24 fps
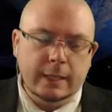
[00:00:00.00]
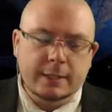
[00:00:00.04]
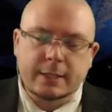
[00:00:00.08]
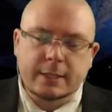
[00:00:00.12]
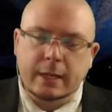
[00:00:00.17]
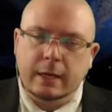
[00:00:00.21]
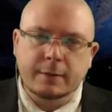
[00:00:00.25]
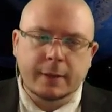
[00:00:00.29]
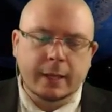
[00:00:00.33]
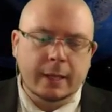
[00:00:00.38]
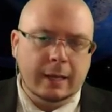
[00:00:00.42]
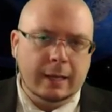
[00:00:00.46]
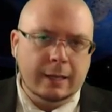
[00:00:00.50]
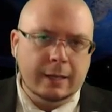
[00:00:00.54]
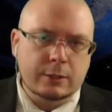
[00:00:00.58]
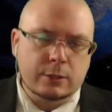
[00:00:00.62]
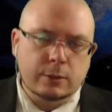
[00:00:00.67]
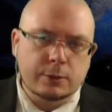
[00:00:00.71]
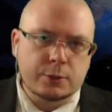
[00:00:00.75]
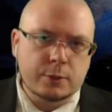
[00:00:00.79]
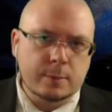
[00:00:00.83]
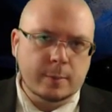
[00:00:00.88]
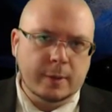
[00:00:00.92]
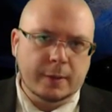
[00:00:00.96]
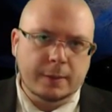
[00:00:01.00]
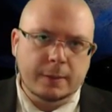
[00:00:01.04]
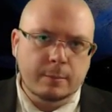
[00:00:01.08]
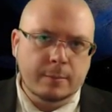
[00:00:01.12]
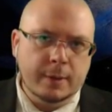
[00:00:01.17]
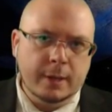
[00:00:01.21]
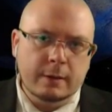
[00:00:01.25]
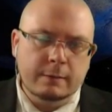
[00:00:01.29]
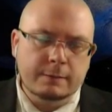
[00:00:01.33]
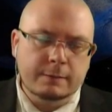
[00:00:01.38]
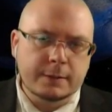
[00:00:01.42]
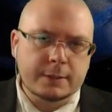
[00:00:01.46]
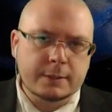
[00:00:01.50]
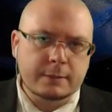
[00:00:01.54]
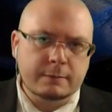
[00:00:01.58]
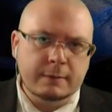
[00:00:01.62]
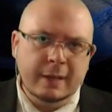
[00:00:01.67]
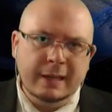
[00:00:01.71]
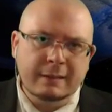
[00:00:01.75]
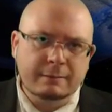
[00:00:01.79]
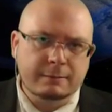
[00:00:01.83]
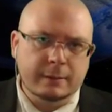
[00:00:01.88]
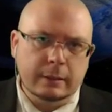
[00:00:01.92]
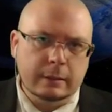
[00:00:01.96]
It's everything I told you about the benefits of
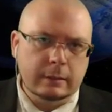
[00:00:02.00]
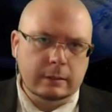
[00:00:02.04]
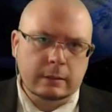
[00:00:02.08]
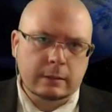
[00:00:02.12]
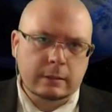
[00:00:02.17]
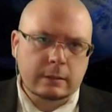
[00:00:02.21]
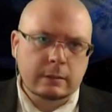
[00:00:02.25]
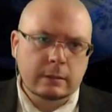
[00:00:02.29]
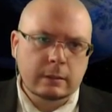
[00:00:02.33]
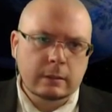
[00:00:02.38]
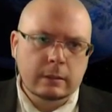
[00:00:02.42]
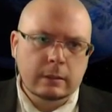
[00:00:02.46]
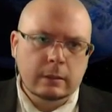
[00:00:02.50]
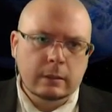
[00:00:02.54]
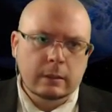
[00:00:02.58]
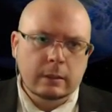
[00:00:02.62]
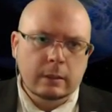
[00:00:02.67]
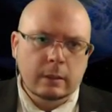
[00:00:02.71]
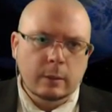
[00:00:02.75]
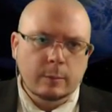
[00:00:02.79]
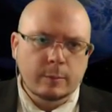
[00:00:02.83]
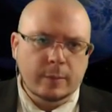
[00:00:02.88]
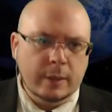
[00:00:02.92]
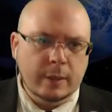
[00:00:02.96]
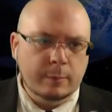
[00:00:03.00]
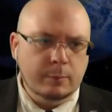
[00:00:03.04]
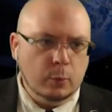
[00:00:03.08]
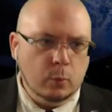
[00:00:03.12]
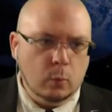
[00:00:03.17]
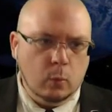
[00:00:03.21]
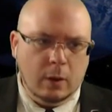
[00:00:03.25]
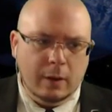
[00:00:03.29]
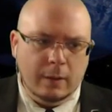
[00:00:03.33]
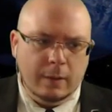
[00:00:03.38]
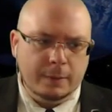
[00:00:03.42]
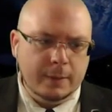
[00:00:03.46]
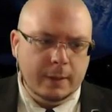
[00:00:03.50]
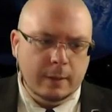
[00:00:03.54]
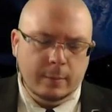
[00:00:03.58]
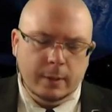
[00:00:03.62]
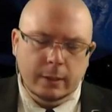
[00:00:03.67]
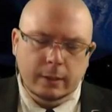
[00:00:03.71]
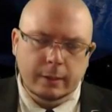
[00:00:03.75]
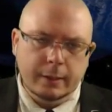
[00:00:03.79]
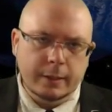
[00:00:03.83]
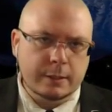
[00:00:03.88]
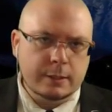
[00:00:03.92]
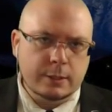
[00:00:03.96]
Netflix. People want the
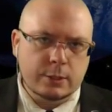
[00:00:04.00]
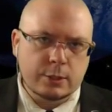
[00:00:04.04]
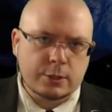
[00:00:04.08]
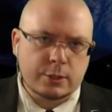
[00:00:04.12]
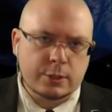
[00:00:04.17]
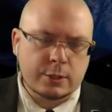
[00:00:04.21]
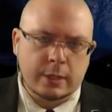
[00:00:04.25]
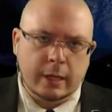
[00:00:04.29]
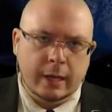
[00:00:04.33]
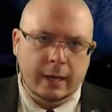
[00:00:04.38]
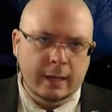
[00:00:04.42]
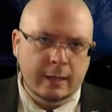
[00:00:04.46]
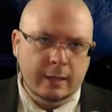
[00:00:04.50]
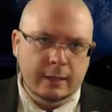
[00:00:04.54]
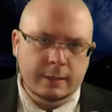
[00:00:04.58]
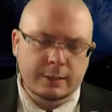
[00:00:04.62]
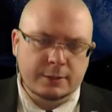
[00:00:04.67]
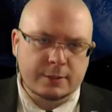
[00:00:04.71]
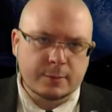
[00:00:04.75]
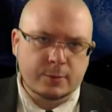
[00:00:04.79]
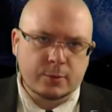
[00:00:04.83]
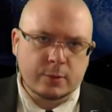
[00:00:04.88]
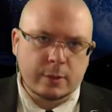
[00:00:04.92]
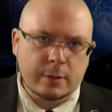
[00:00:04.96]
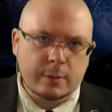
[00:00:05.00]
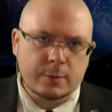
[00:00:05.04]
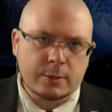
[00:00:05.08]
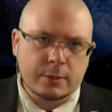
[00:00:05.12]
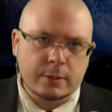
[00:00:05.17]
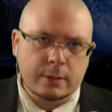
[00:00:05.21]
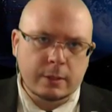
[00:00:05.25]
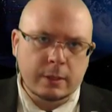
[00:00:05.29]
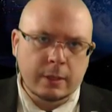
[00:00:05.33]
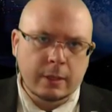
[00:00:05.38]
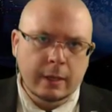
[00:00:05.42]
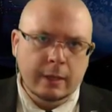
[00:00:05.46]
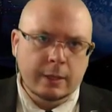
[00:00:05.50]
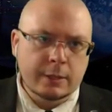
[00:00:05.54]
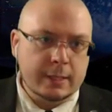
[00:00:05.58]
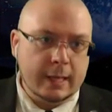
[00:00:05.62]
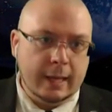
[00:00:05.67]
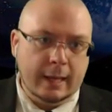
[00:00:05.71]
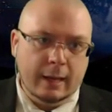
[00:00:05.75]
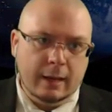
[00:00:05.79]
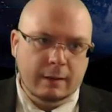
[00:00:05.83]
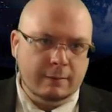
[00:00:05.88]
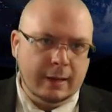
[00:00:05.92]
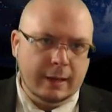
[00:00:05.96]
ability to just tie in a subscription to
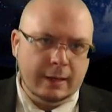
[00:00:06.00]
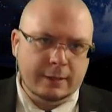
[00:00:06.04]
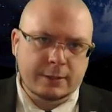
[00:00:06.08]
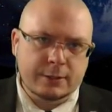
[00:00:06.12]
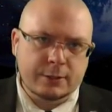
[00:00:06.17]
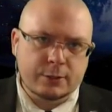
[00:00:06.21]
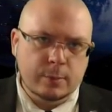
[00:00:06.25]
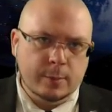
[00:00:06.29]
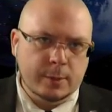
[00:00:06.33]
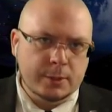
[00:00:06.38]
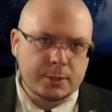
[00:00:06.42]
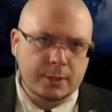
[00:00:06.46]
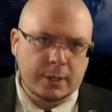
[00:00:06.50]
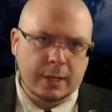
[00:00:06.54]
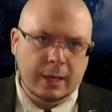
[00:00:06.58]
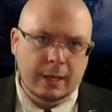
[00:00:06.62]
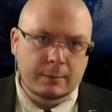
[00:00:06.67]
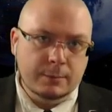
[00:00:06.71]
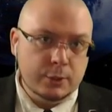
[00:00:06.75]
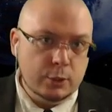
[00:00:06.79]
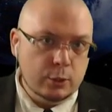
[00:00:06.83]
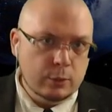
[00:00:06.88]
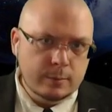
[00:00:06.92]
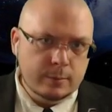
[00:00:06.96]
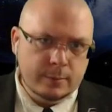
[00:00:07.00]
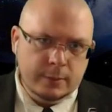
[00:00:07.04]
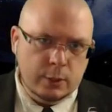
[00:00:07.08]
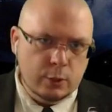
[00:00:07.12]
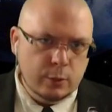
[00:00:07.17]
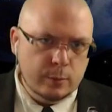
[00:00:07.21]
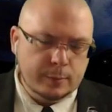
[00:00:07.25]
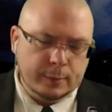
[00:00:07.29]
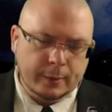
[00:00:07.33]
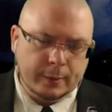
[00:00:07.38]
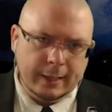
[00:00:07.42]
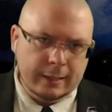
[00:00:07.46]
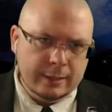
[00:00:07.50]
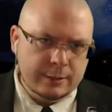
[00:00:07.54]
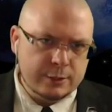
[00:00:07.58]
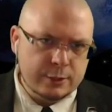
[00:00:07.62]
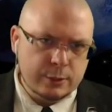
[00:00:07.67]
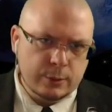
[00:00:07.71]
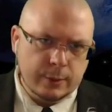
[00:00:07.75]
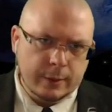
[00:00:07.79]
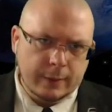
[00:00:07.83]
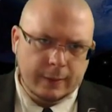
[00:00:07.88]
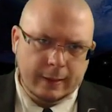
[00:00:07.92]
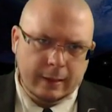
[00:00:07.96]
have access to a bunch of games. Uplay is
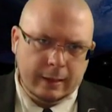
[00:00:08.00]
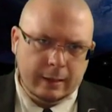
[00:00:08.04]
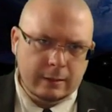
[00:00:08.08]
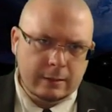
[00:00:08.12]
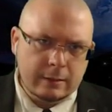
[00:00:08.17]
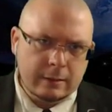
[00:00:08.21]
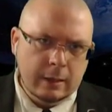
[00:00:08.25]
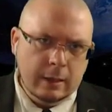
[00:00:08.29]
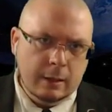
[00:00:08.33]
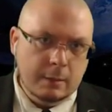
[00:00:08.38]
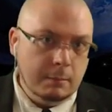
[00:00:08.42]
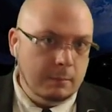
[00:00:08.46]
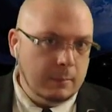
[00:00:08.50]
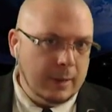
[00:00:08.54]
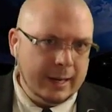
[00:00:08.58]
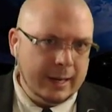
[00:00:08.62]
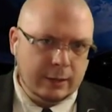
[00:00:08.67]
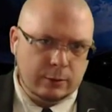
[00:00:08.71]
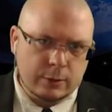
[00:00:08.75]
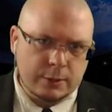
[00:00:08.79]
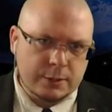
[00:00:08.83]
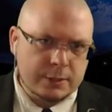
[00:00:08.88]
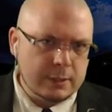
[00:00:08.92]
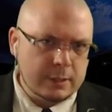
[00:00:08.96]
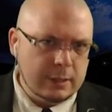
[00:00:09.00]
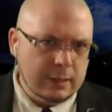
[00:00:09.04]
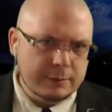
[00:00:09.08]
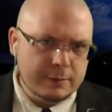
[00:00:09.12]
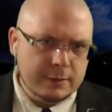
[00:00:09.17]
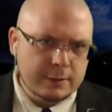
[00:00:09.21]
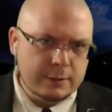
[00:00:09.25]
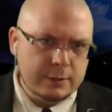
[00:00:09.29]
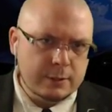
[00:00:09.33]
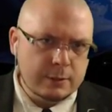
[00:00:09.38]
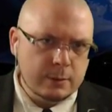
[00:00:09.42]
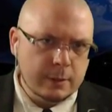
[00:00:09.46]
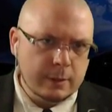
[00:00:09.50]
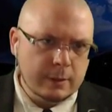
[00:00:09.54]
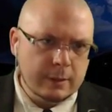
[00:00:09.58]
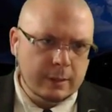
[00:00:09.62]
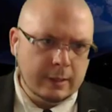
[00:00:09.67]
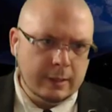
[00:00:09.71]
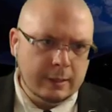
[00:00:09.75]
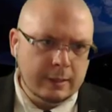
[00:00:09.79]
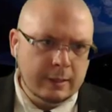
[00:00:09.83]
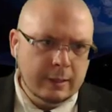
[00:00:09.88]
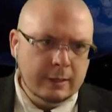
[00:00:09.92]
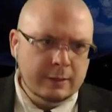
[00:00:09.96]
doing that. Microsoft is doing
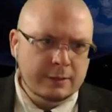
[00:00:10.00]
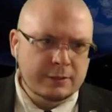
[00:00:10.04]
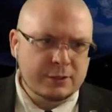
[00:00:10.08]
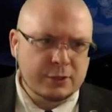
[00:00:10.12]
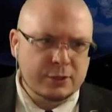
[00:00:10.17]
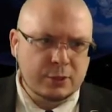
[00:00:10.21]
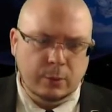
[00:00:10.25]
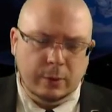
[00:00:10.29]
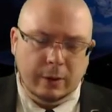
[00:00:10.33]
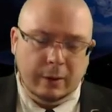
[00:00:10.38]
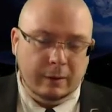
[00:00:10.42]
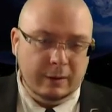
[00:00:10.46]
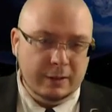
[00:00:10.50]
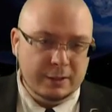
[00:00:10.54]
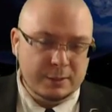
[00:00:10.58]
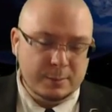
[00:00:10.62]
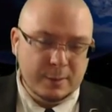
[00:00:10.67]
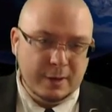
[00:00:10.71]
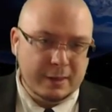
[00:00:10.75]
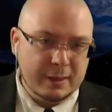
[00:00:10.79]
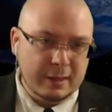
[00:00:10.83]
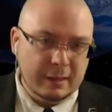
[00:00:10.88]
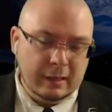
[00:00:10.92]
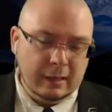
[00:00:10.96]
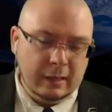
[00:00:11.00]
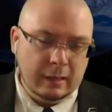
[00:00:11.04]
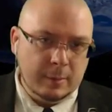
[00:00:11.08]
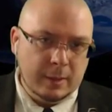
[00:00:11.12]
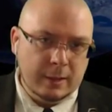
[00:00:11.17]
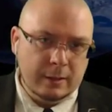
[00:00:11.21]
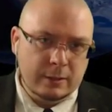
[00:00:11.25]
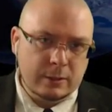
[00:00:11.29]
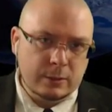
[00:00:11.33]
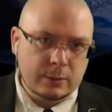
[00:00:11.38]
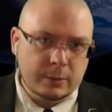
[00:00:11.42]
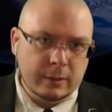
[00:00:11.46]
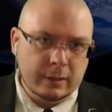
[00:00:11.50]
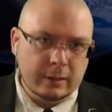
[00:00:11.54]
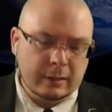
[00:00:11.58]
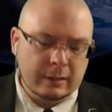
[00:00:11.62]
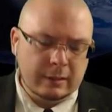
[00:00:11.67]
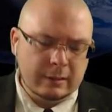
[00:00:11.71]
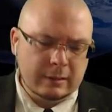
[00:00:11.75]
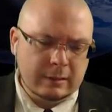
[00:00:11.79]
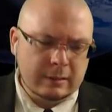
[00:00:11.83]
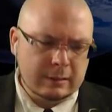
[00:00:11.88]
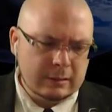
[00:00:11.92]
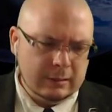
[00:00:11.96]
that. Square has been thinking about doing
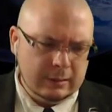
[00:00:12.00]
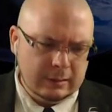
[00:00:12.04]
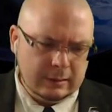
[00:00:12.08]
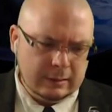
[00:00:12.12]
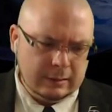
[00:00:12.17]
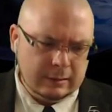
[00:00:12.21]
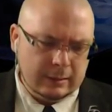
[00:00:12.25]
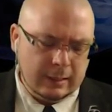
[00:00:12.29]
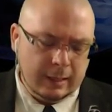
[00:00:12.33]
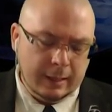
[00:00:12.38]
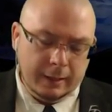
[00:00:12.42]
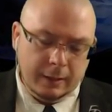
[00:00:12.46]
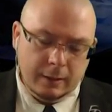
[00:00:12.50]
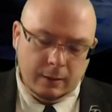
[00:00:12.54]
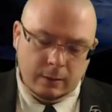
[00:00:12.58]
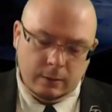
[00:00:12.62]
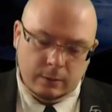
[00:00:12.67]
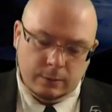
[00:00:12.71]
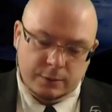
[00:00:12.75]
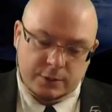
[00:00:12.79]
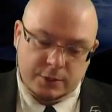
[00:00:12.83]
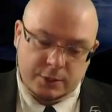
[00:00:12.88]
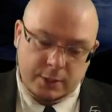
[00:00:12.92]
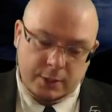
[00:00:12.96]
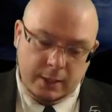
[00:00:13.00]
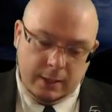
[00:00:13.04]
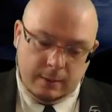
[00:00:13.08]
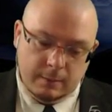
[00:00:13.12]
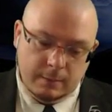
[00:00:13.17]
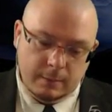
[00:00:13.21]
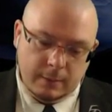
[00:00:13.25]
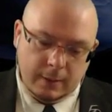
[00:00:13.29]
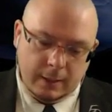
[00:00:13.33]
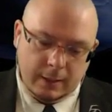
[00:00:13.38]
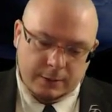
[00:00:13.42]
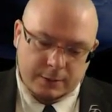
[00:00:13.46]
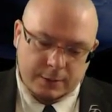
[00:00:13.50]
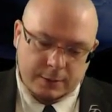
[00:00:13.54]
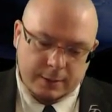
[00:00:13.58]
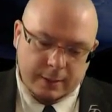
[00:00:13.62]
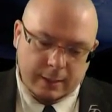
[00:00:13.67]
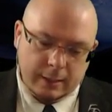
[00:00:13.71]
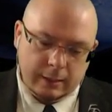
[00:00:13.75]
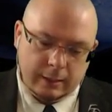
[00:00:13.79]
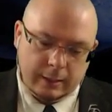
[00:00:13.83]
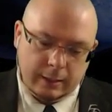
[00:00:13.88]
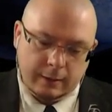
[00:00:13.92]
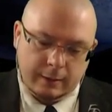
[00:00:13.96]
that. I know Steam has a
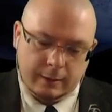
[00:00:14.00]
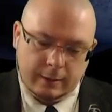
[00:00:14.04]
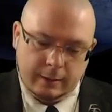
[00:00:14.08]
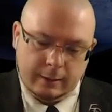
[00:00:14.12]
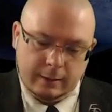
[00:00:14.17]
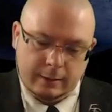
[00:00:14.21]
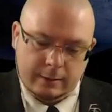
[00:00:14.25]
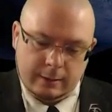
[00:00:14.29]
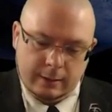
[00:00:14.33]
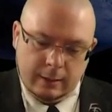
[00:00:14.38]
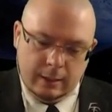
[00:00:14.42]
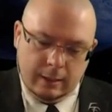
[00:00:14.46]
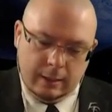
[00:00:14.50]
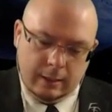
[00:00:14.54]
thing like that.